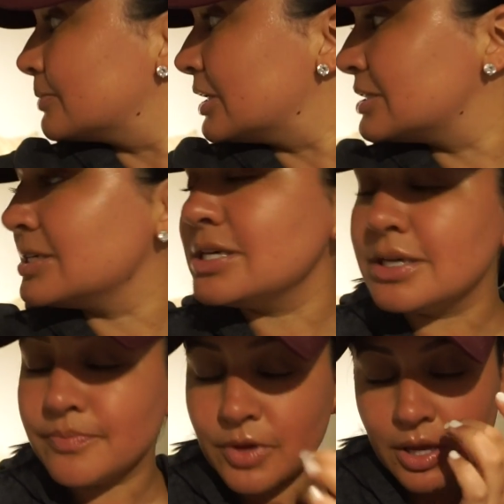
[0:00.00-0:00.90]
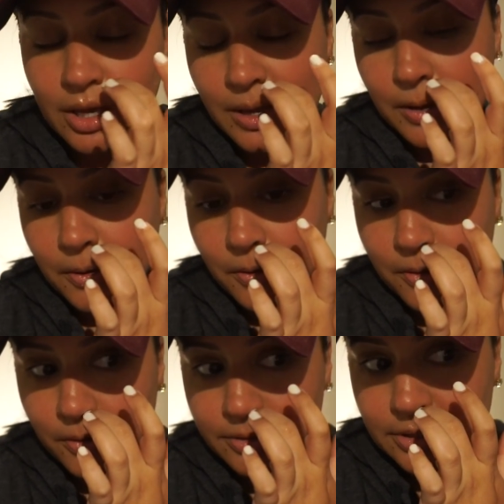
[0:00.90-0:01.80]
something to eat.
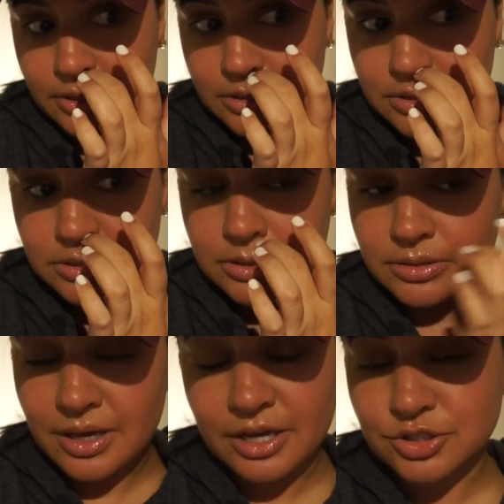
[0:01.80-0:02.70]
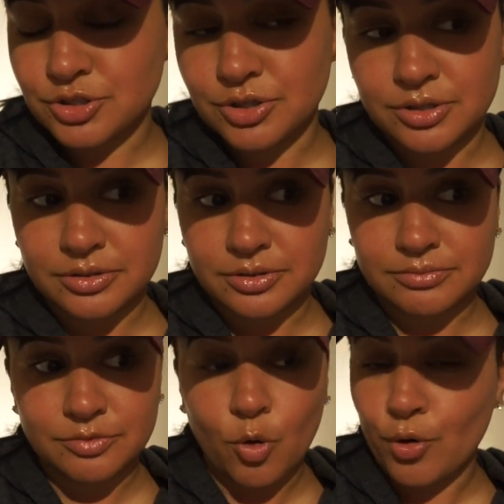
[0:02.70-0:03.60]
Coco is extra
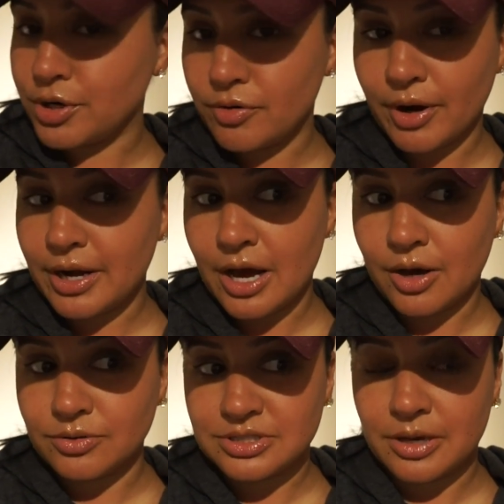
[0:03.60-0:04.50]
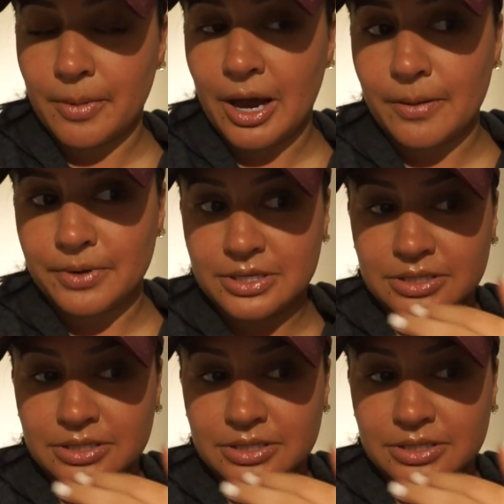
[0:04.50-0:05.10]
horny right now, TMI, but